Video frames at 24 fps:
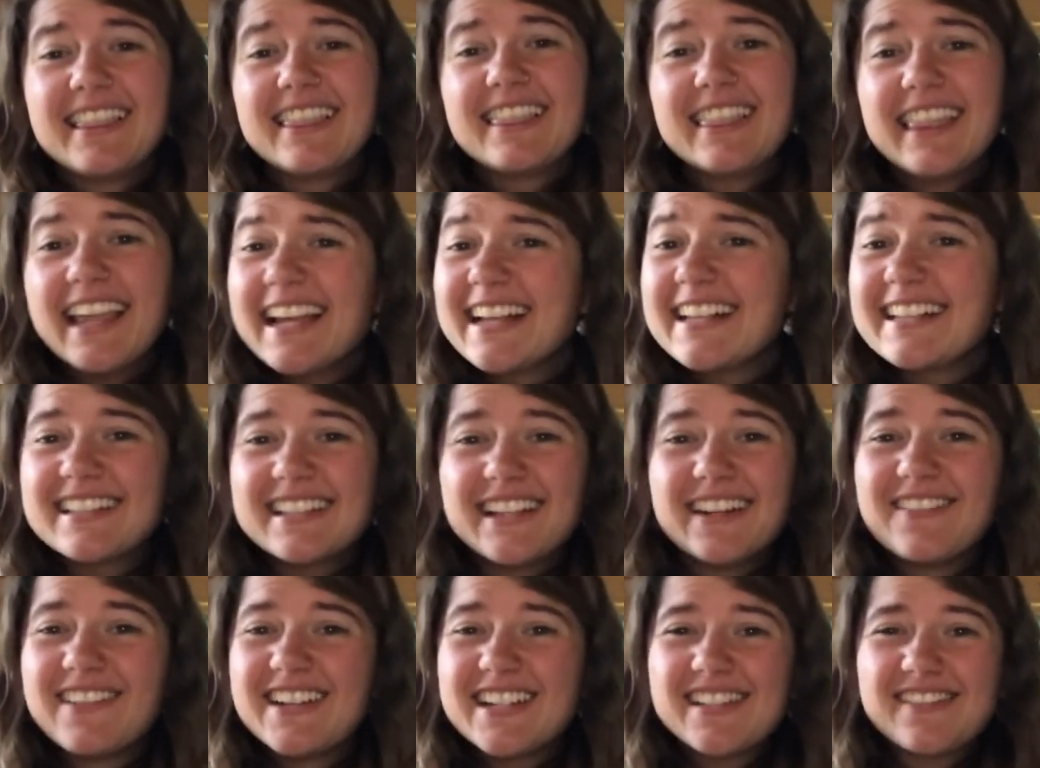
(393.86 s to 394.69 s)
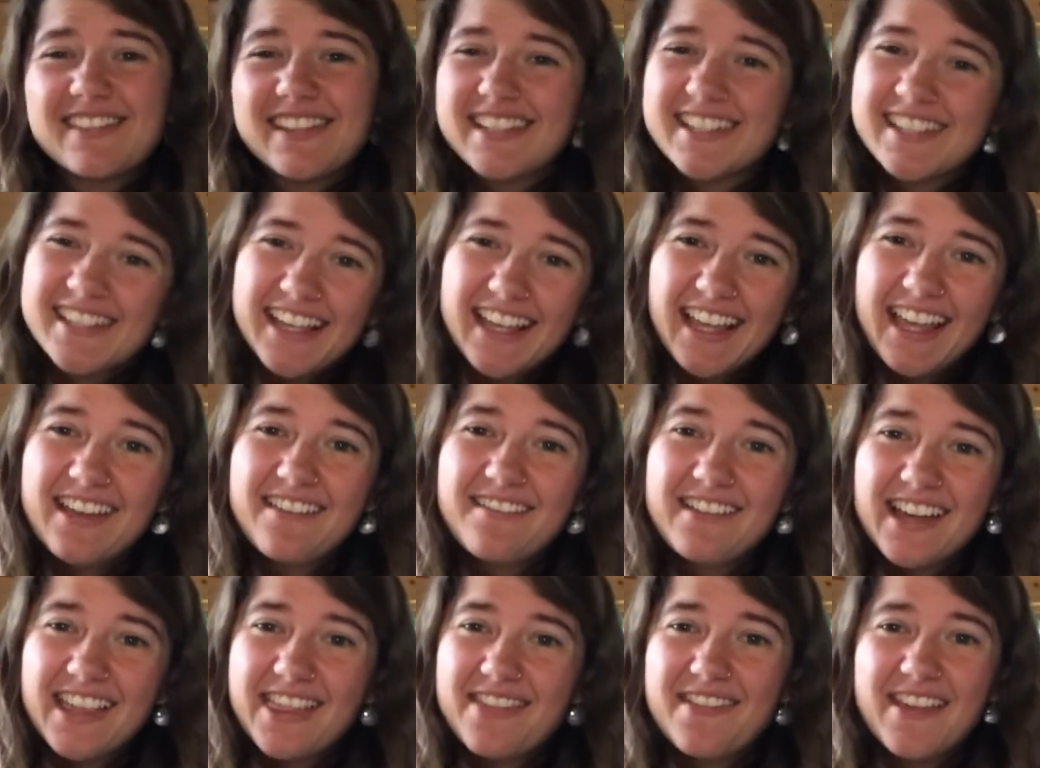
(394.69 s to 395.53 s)
Thanks so much for singing
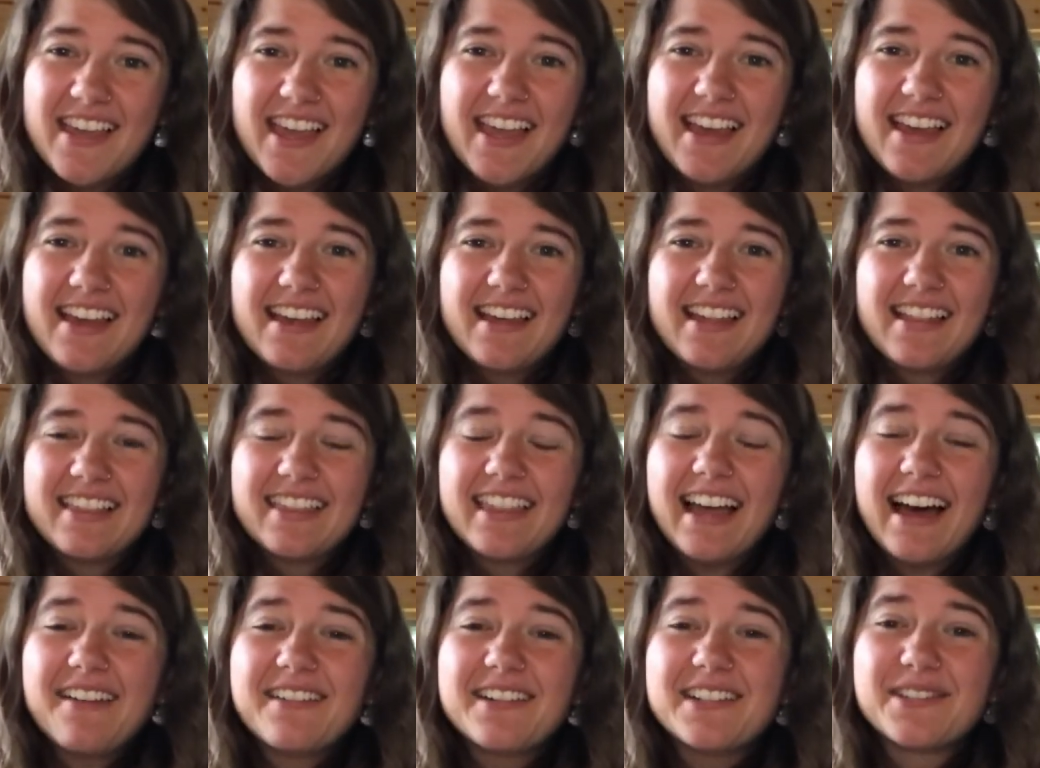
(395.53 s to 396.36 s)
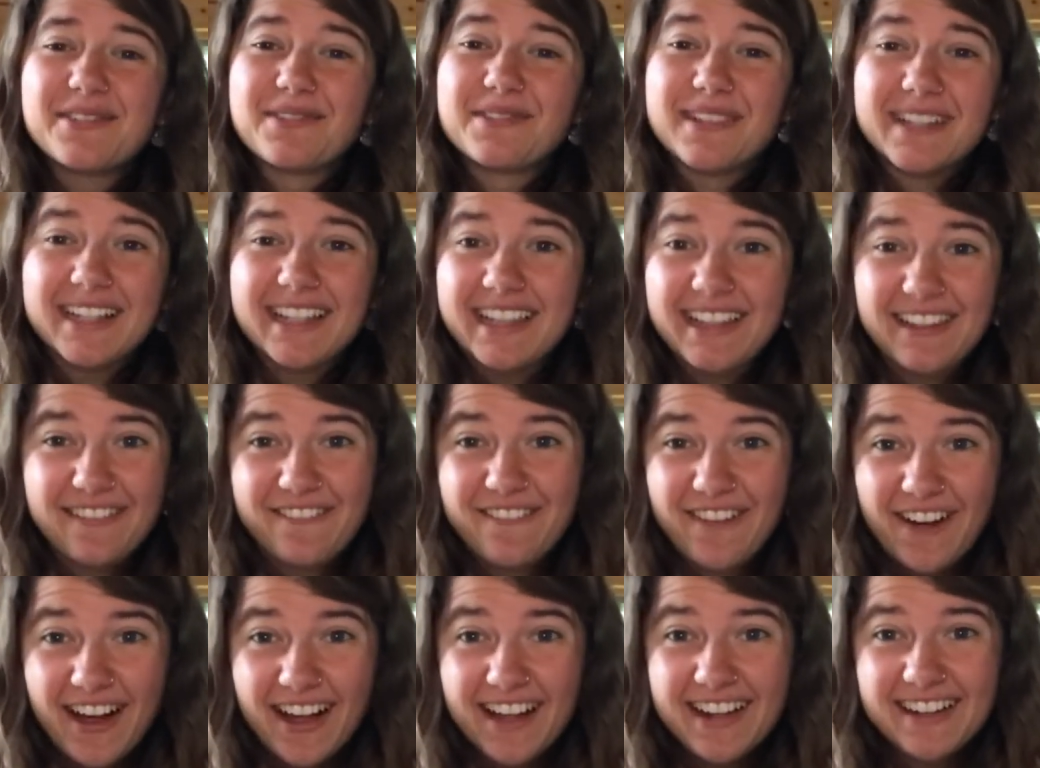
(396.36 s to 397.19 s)
with me. That was really
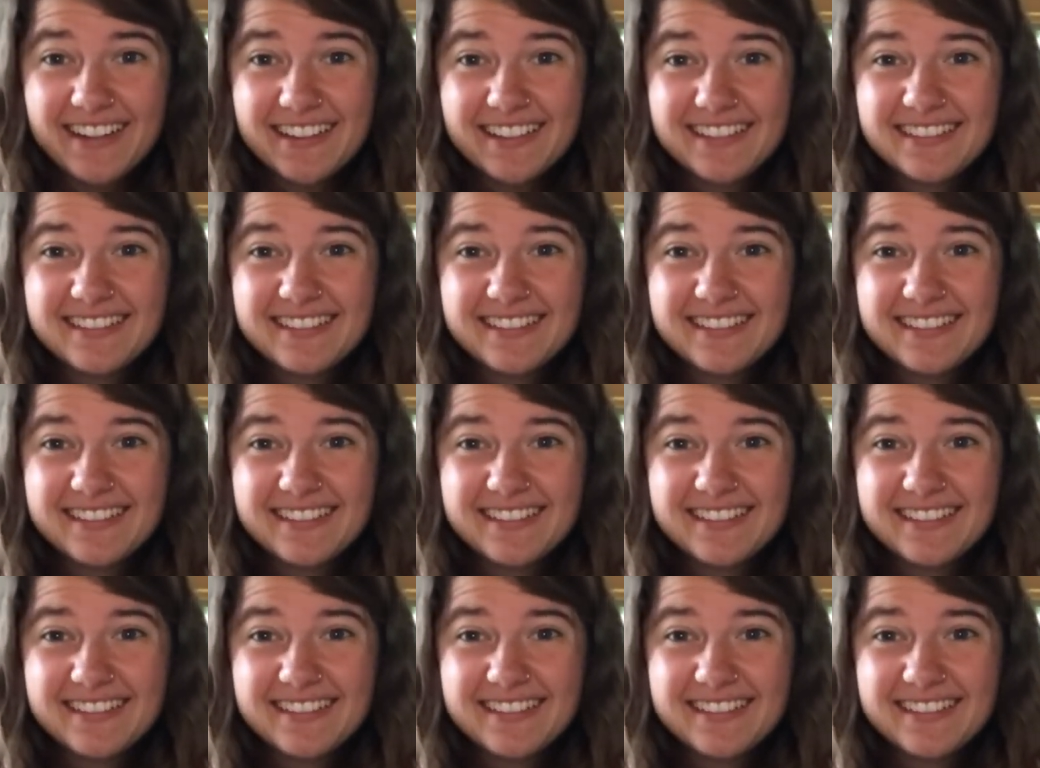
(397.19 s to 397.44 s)
fun.